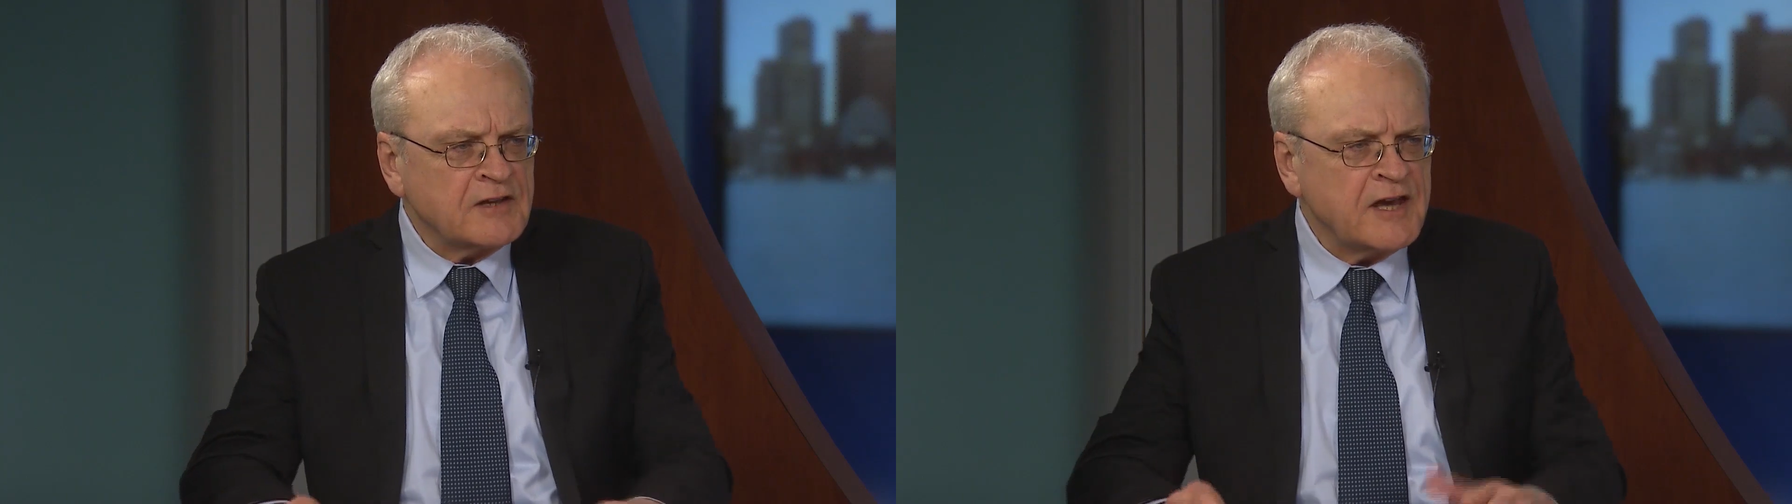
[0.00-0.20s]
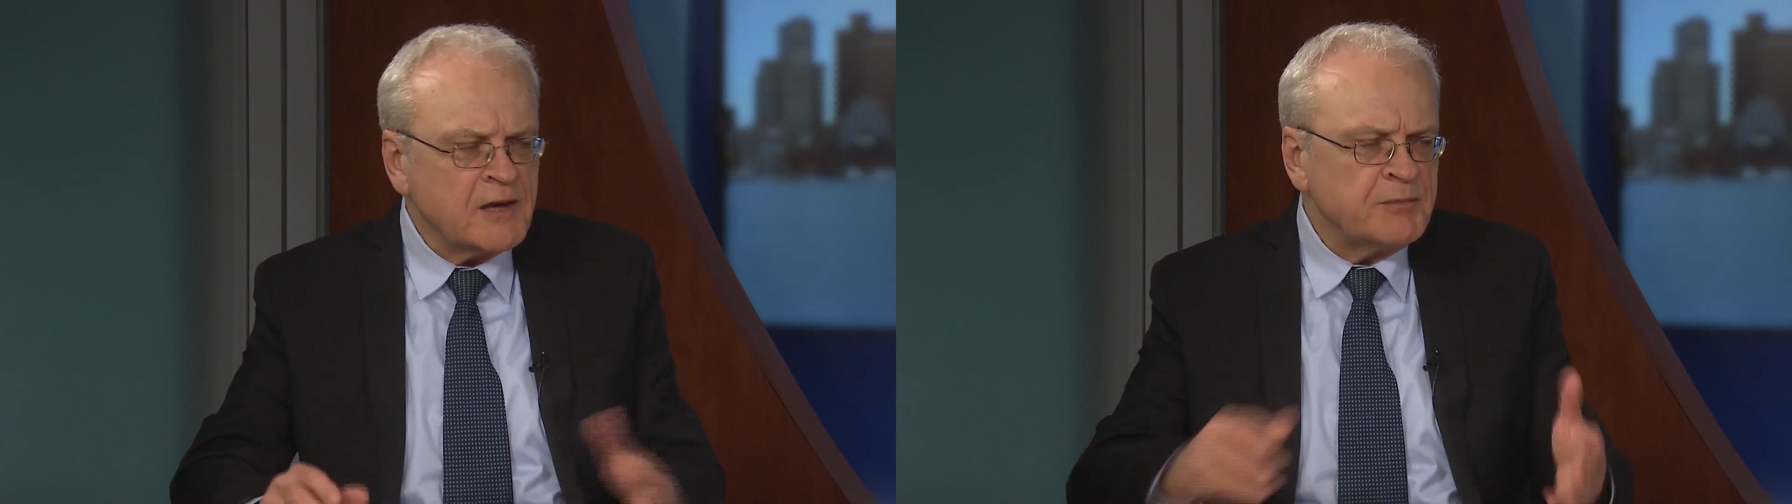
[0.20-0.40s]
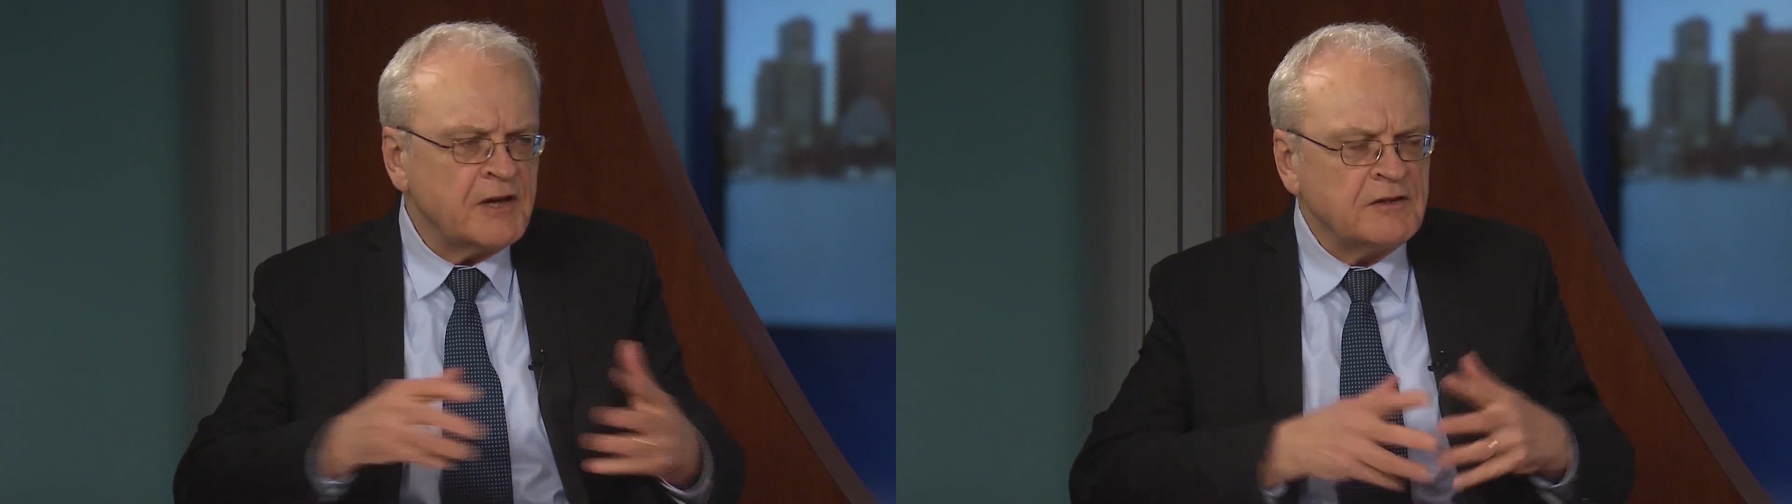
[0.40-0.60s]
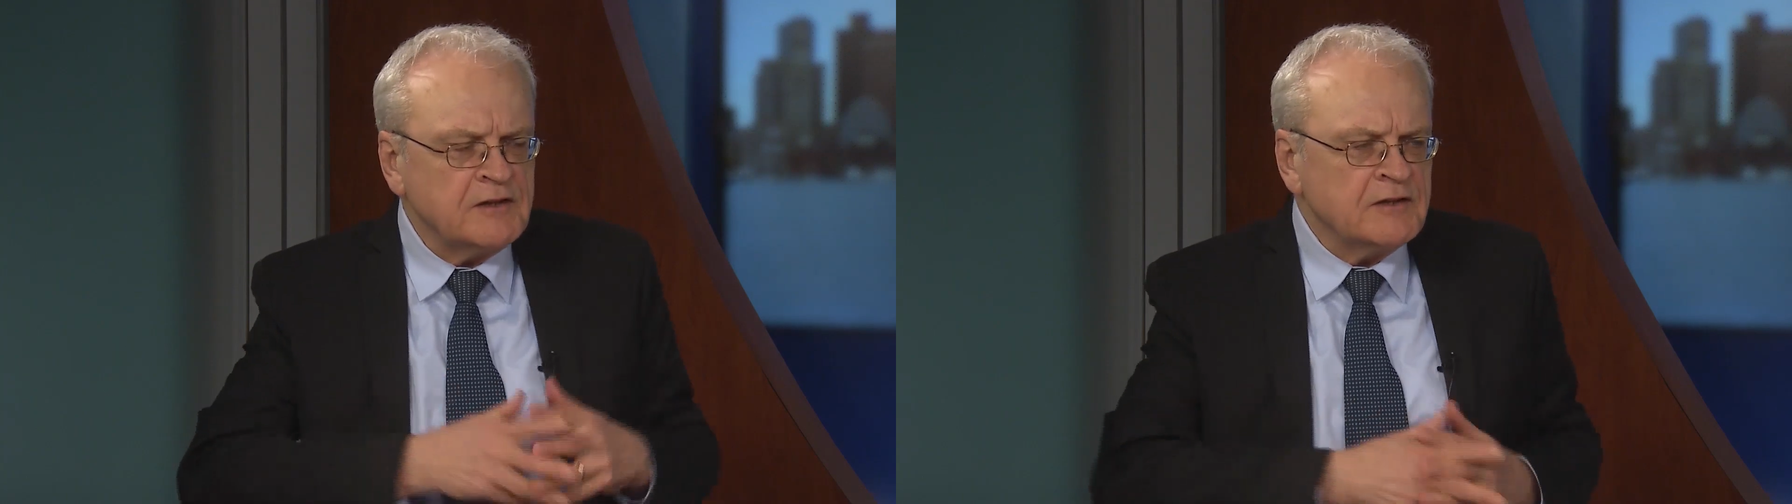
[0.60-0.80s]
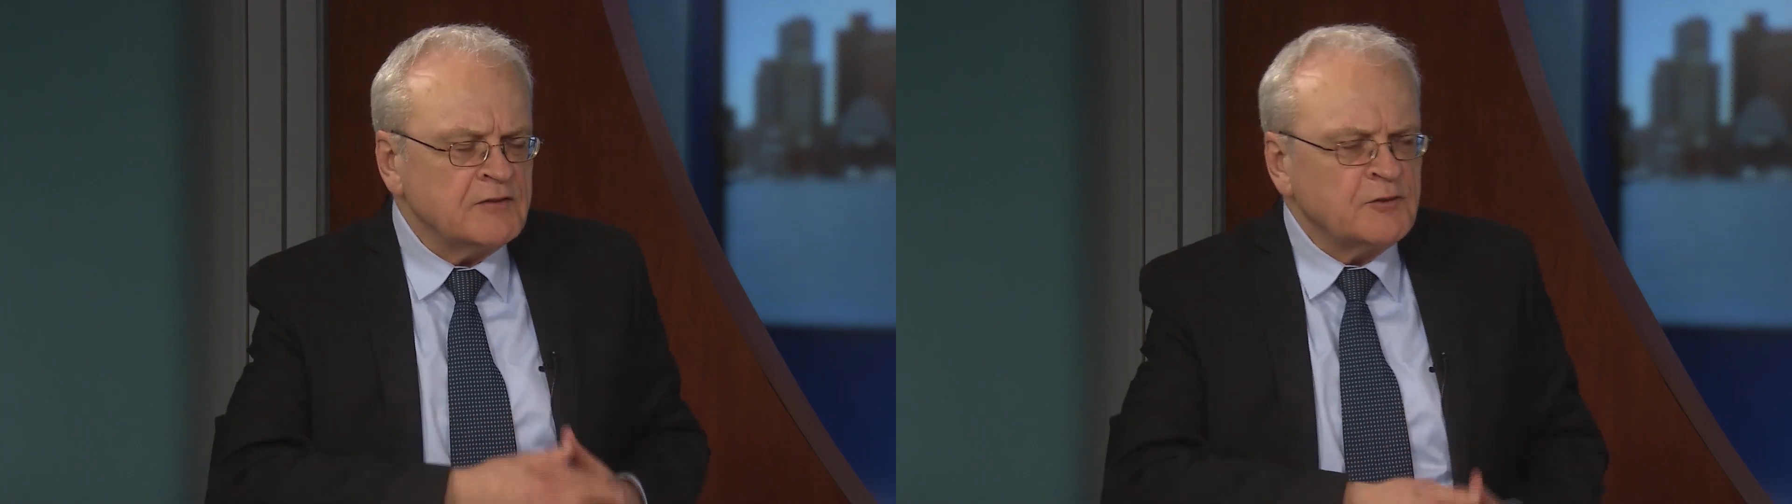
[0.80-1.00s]
campaign to
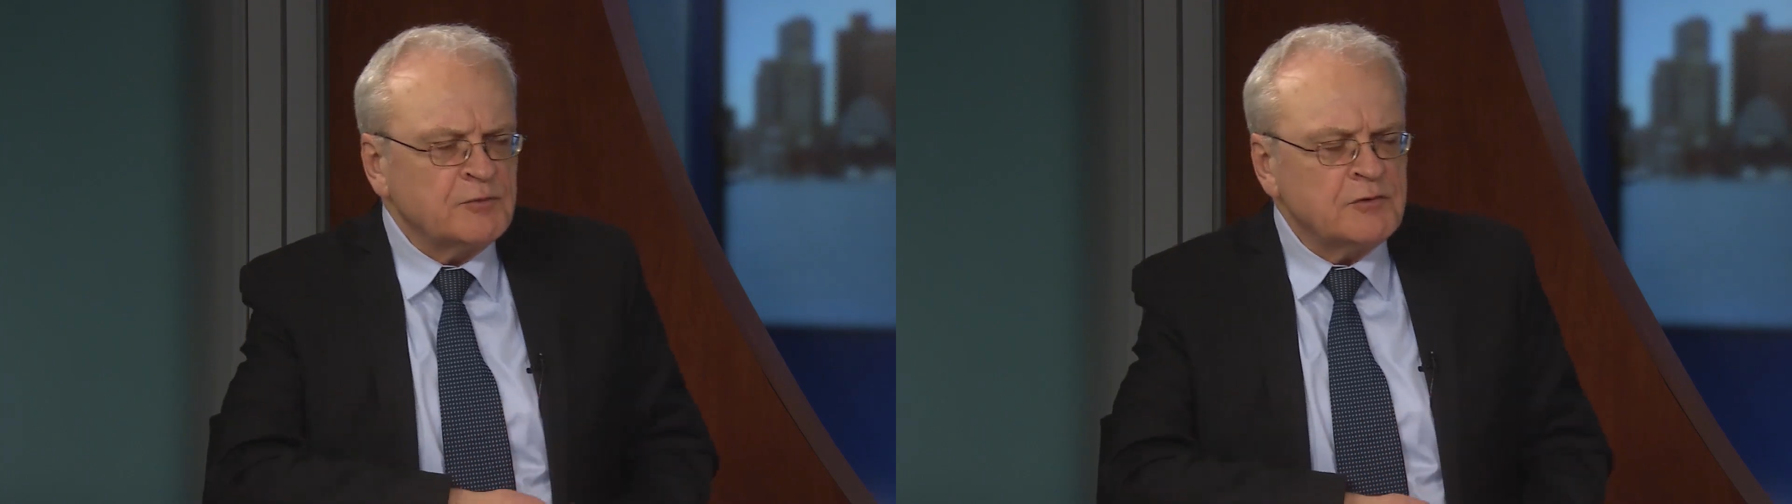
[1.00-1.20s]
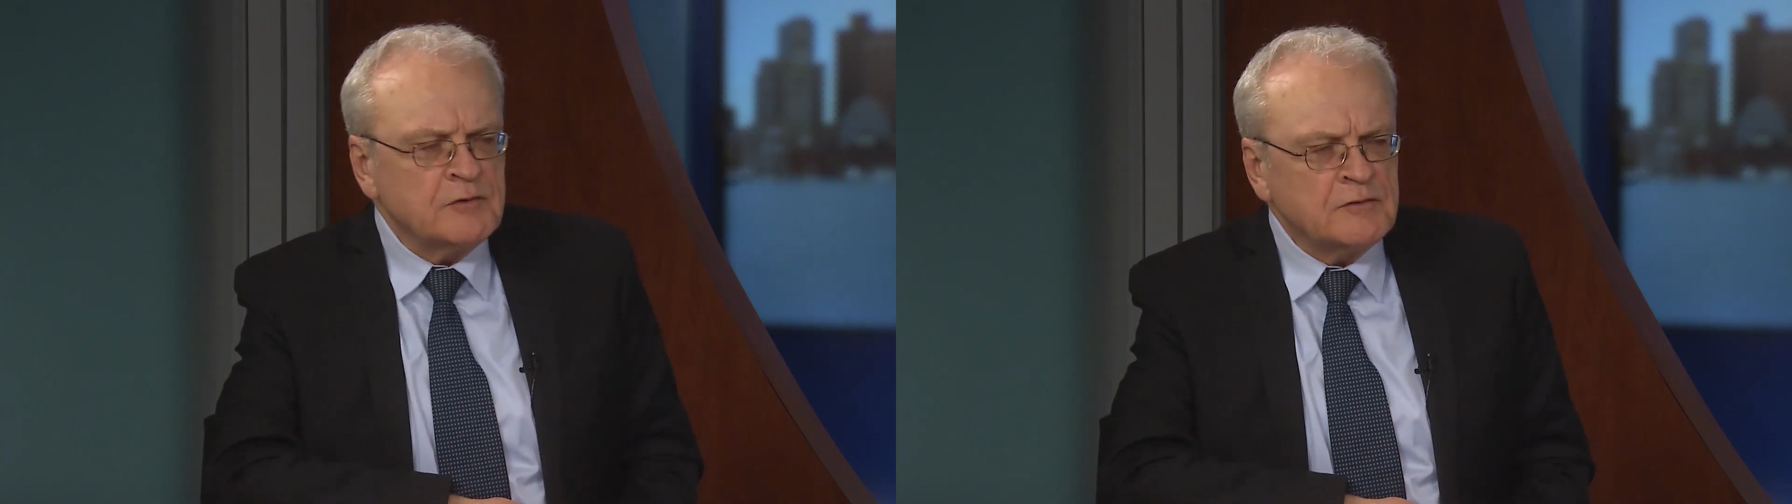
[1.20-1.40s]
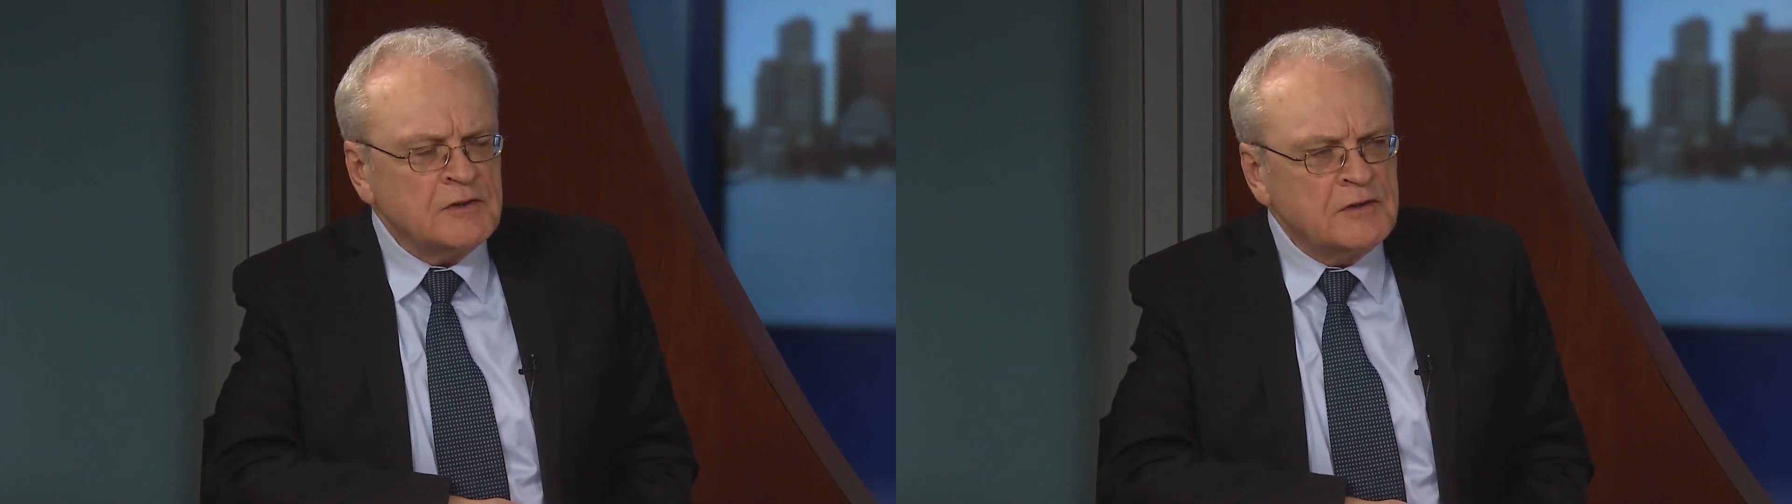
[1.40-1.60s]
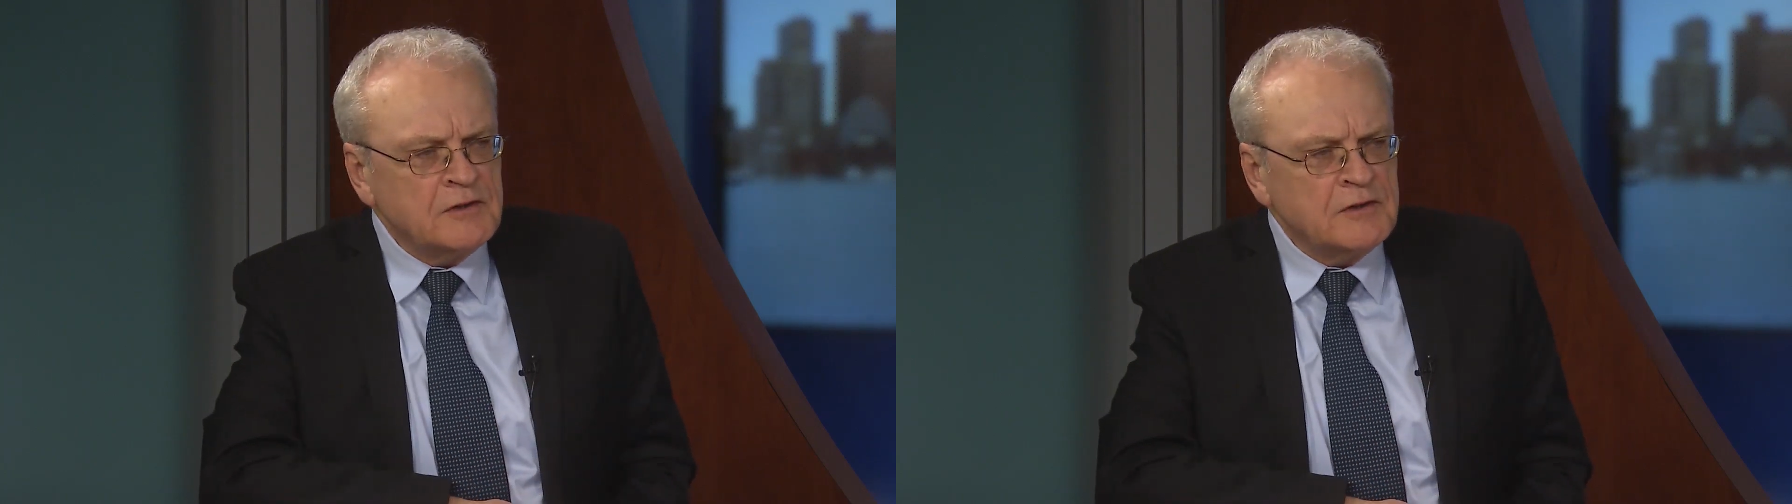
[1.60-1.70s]
get this approved.